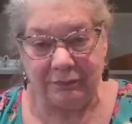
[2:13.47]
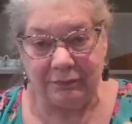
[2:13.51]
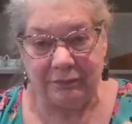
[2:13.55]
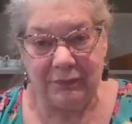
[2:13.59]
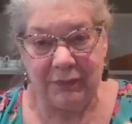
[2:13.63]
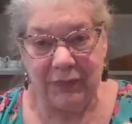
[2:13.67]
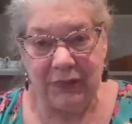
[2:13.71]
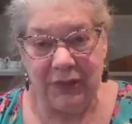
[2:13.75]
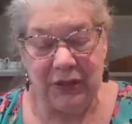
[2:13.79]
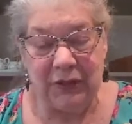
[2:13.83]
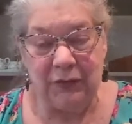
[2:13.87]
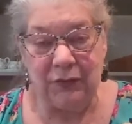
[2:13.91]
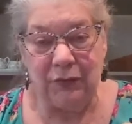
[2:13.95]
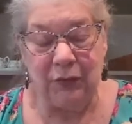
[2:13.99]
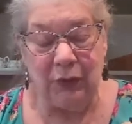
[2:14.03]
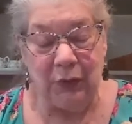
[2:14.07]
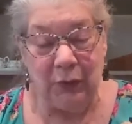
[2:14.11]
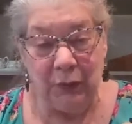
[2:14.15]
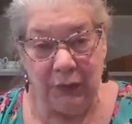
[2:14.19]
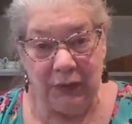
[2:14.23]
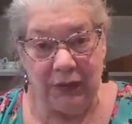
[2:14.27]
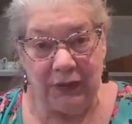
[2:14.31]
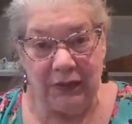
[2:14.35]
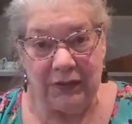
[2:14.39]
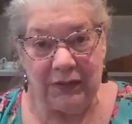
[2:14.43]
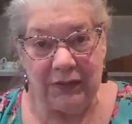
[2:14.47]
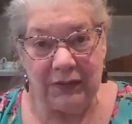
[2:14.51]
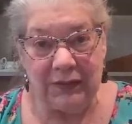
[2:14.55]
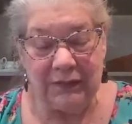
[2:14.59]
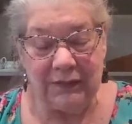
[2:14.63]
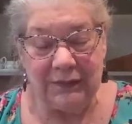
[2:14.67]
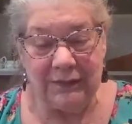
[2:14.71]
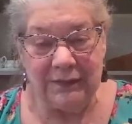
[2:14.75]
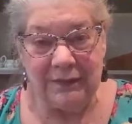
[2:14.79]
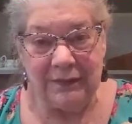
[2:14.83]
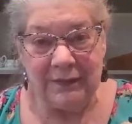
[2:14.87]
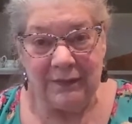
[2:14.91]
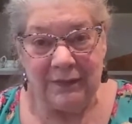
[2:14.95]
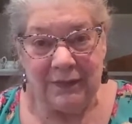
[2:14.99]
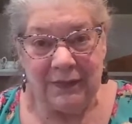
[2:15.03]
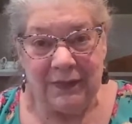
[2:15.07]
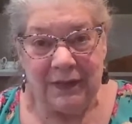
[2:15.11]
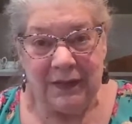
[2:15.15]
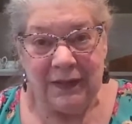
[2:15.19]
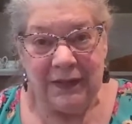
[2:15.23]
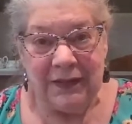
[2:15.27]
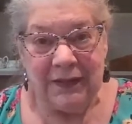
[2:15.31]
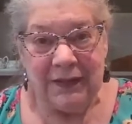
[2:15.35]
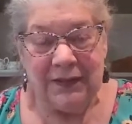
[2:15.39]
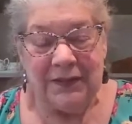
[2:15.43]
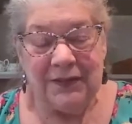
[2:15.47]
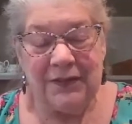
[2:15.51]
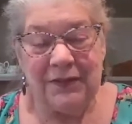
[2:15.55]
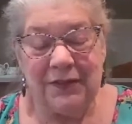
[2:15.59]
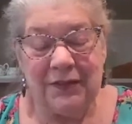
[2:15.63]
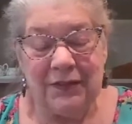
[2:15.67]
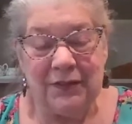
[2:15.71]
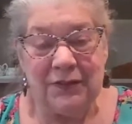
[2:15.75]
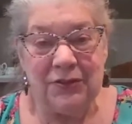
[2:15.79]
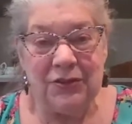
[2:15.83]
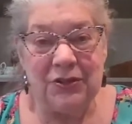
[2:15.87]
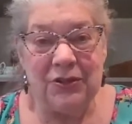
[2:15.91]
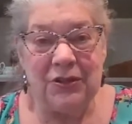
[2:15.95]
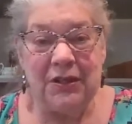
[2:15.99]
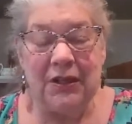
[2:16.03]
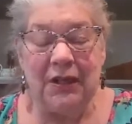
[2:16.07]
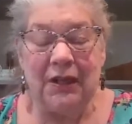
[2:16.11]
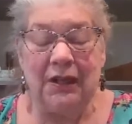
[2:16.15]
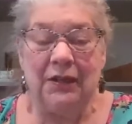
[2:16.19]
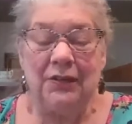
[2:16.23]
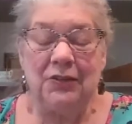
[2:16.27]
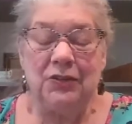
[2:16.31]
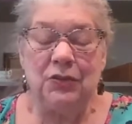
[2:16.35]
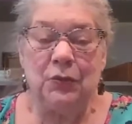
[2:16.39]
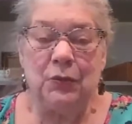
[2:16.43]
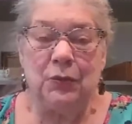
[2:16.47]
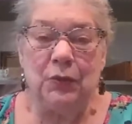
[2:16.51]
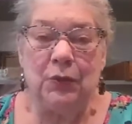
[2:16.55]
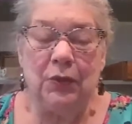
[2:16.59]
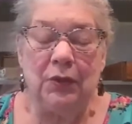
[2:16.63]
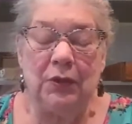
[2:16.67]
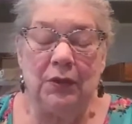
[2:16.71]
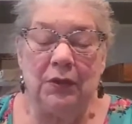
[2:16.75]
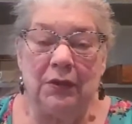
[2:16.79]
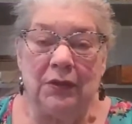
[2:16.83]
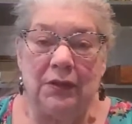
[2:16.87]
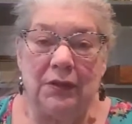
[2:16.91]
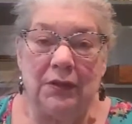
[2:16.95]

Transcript: be ruined. So she had to